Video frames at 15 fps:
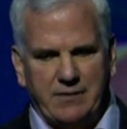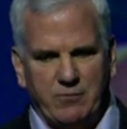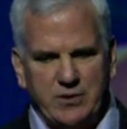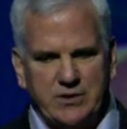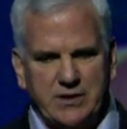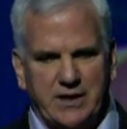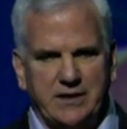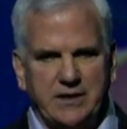And
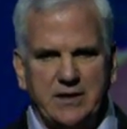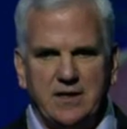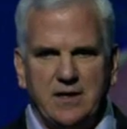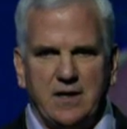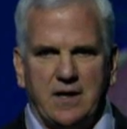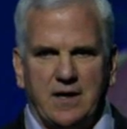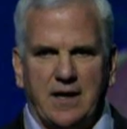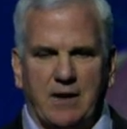we said,
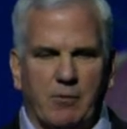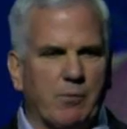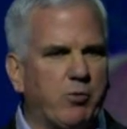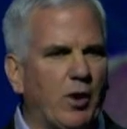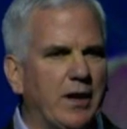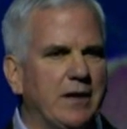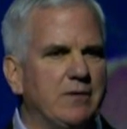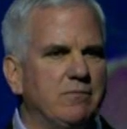we
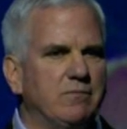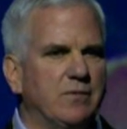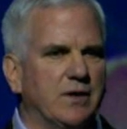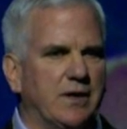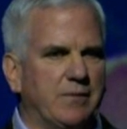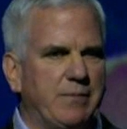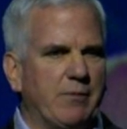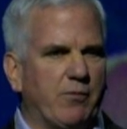brought in
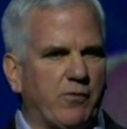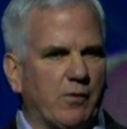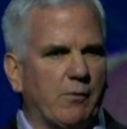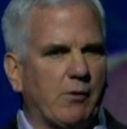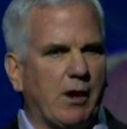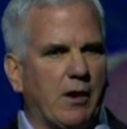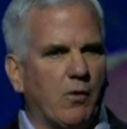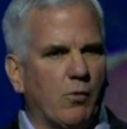people
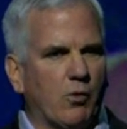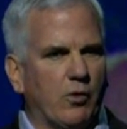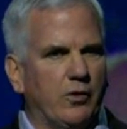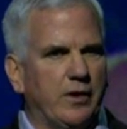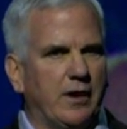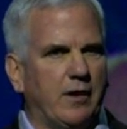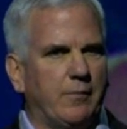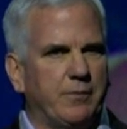from around the
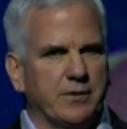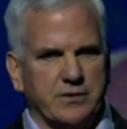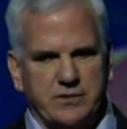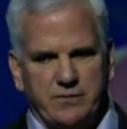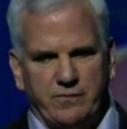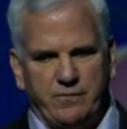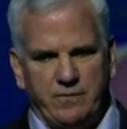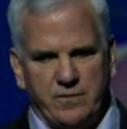world to help
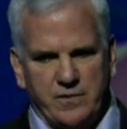us